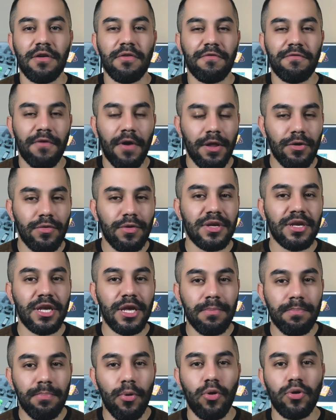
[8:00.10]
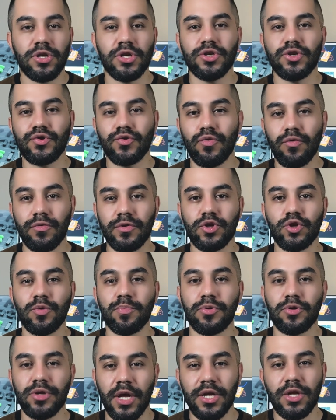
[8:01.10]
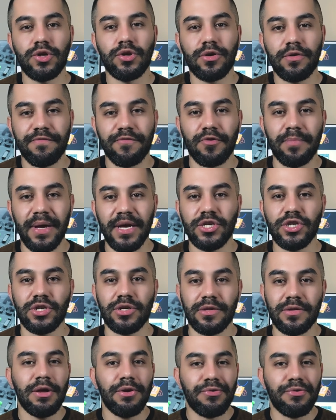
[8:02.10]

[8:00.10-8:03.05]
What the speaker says: following important rules to protect your information,